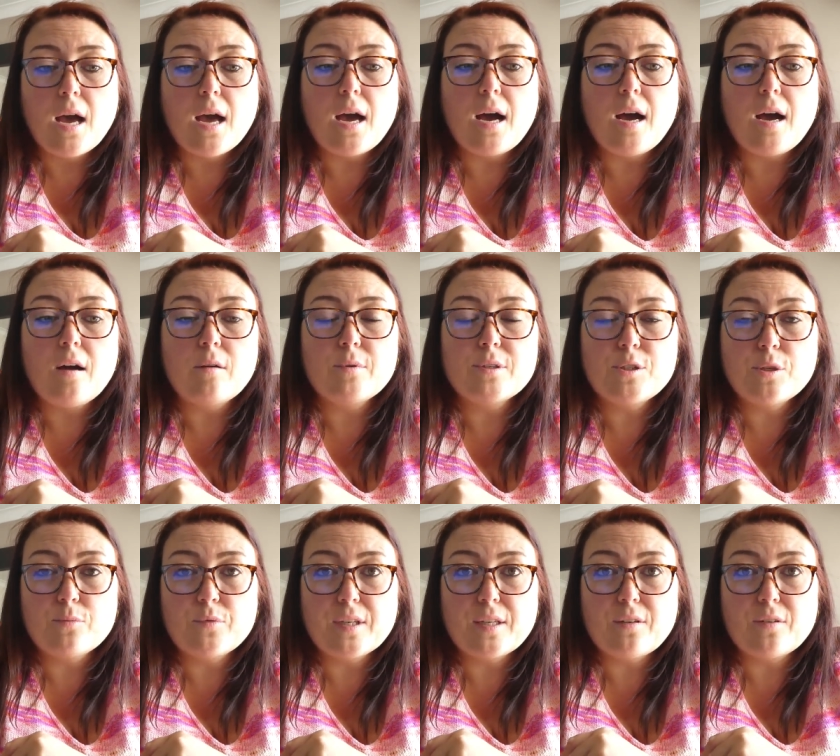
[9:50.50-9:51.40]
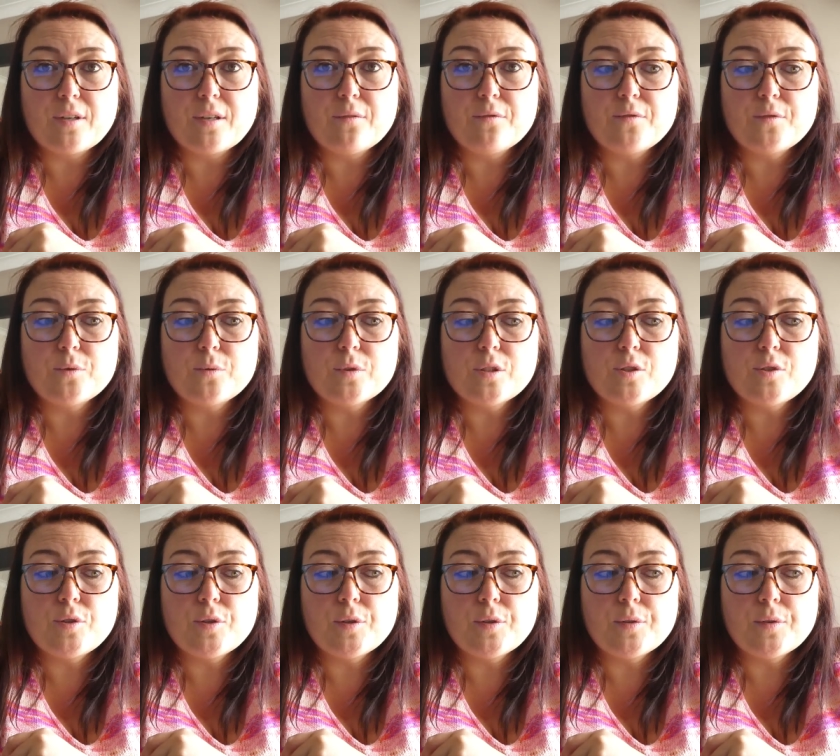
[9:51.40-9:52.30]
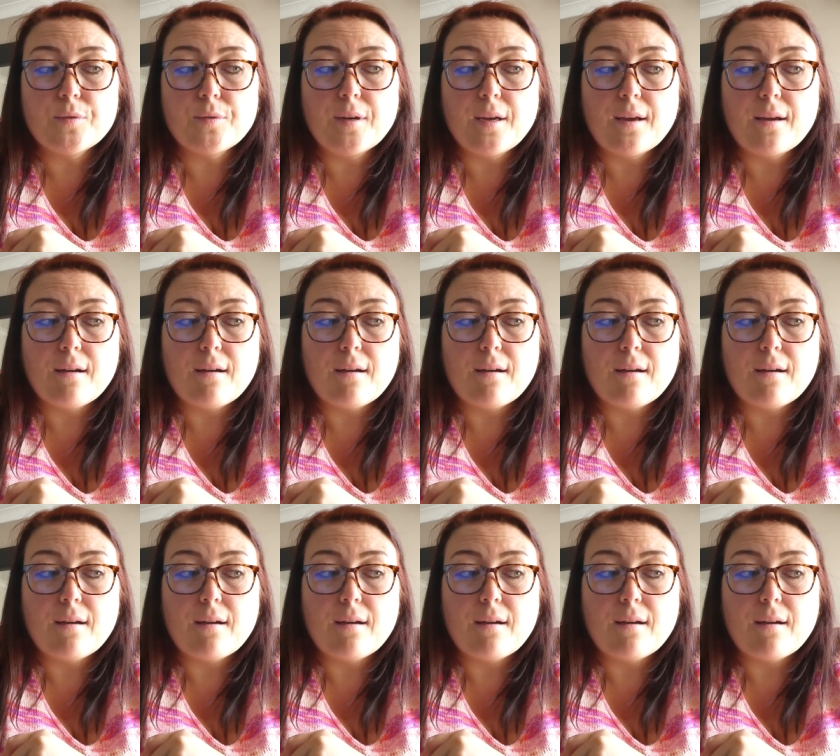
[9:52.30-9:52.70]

uh, which I'm really looking forward to.